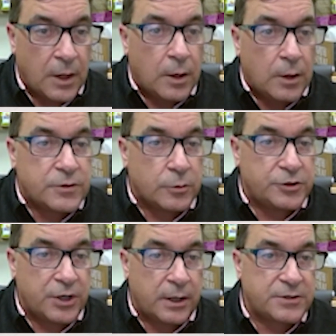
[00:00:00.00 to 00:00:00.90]
So
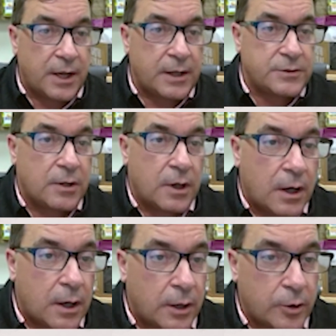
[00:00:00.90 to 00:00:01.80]
Janice has
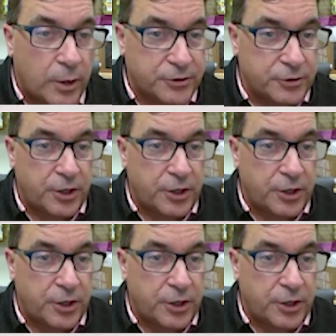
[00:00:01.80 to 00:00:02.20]
a question.